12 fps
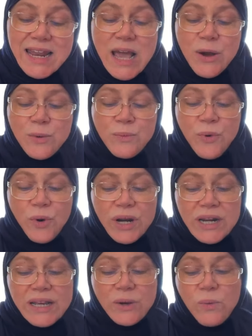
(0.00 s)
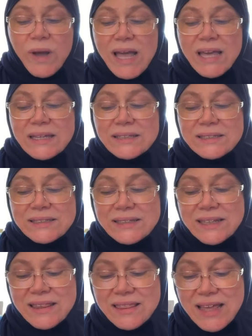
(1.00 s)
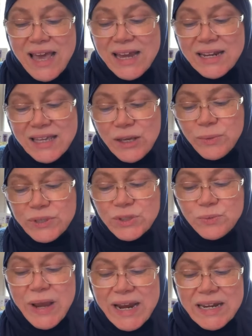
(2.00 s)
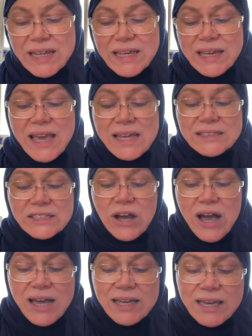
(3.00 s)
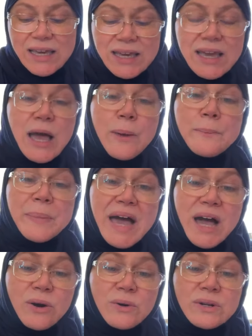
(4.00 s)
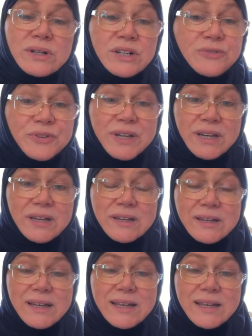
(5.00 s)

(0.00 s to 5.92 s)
And how important it was that he was writing and talking about rifq,